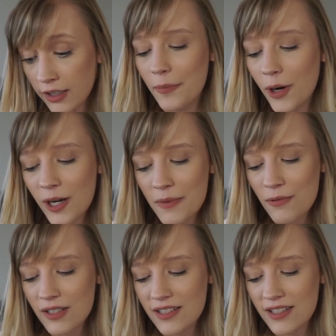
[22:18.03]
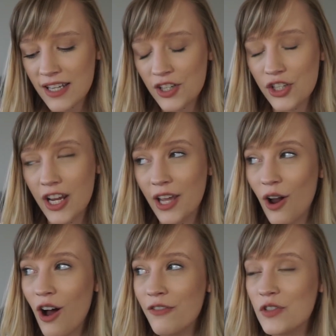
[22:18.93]
Part of me wants to say Shake It
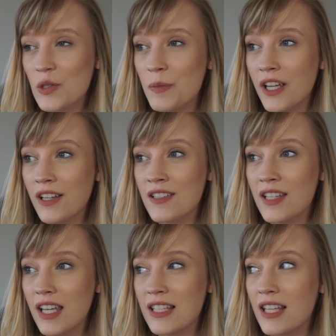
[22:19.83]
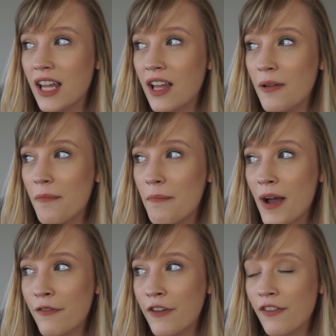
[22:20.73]
Off just because it's like
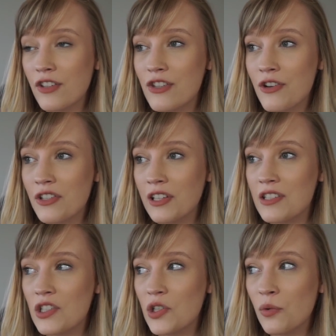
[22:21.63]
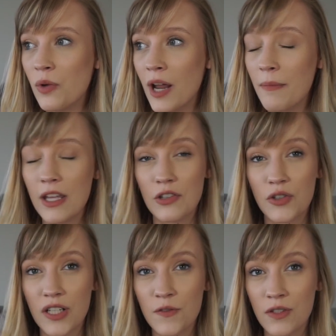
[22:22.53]
my favorite song to listen to when I'm in a
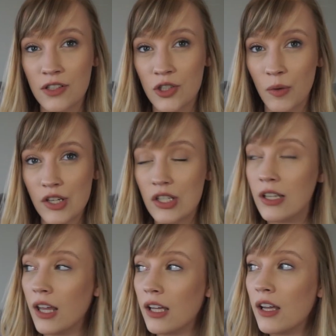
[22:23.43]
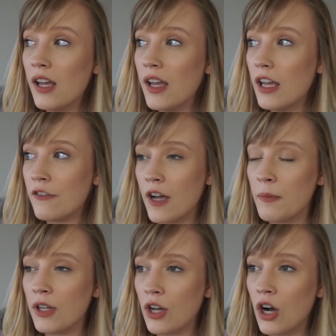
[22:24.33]
stressful situation. Like if I'm
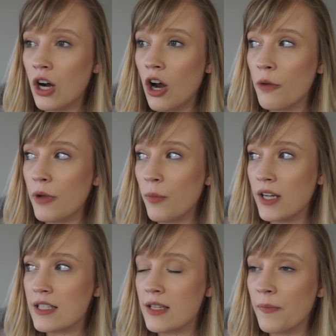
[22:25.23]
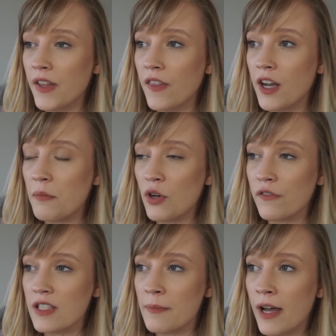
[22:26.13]
in the car on my way to something that I'm
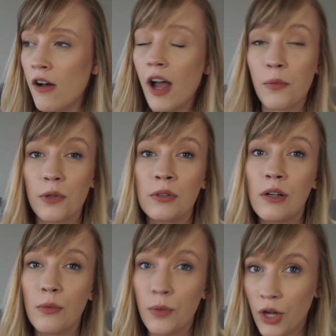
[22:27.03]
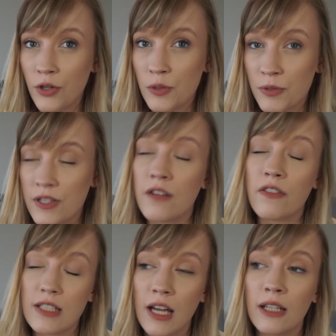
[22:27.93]
nervous about, I will 100% of
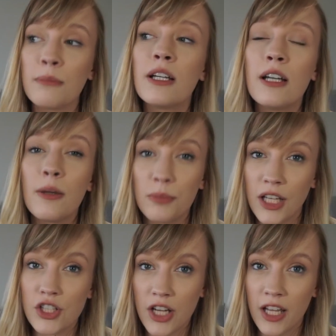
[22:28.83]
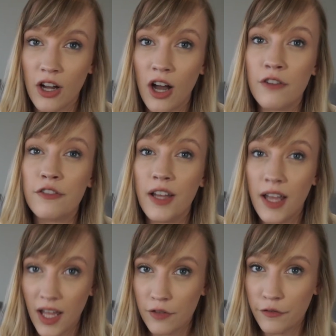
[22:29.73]
the time play Shake It Off
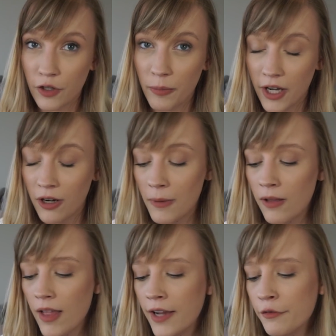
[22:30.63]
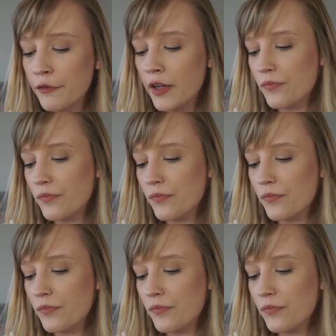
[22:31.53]
and feel better about life.